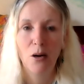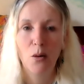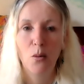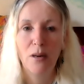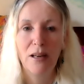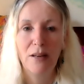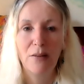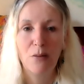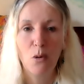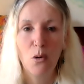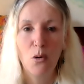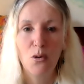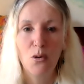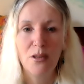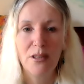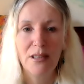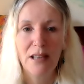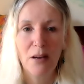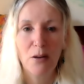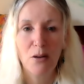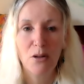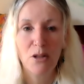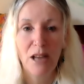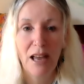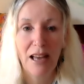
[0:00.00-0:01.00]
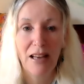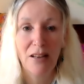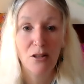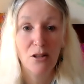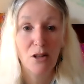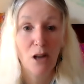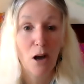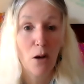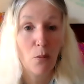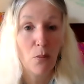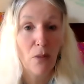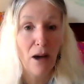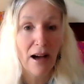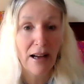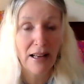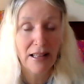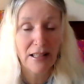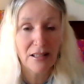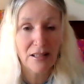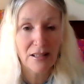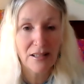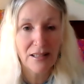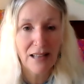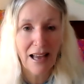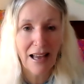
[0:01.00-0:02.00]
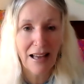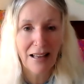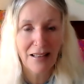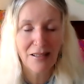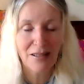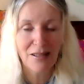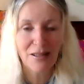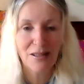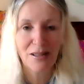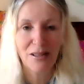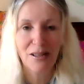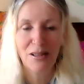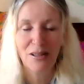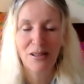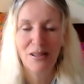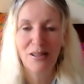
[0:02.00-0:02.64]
We've also changed our mindsets.